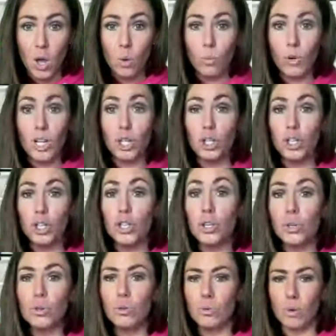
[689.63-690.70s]
when
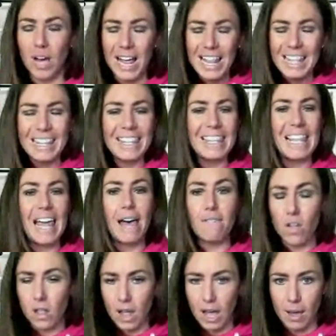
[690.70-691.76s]
you
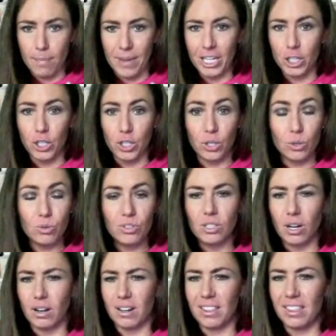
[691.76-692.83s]
level up and you
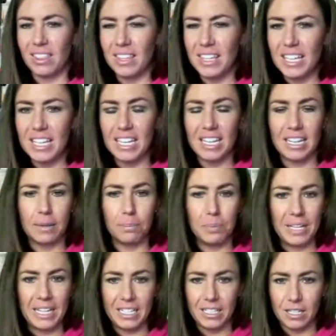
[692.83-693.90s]
start thinking and
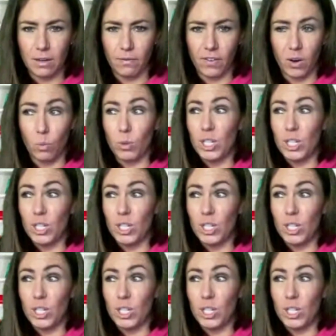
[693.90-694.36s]
being different,